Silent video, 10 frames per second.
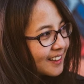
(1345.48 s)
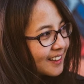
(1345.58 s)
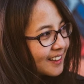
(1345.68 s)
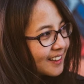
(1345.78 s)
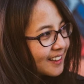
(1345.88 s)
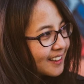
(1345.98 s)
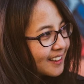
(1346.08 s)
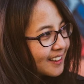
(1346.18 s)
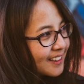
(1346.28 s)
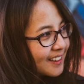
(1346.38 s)

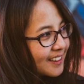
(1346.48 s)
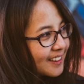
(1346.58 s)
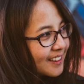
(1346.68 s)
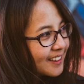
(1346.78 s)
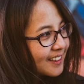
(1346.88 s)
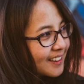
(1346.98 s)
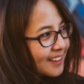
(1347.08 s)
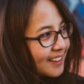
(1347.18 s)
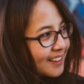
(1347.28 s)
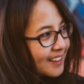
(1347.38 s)

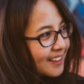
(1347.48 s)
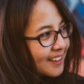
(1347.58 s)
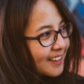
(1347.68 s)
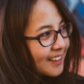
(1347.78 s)
(no one is talking)